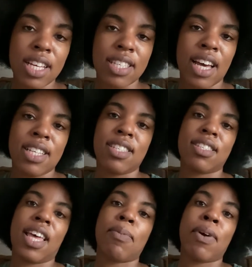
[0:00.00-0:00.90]
because that
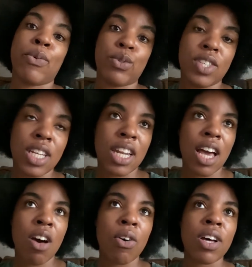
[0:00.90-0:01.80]
is my routine
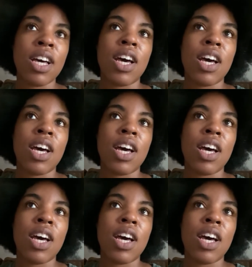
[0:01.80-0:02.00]
now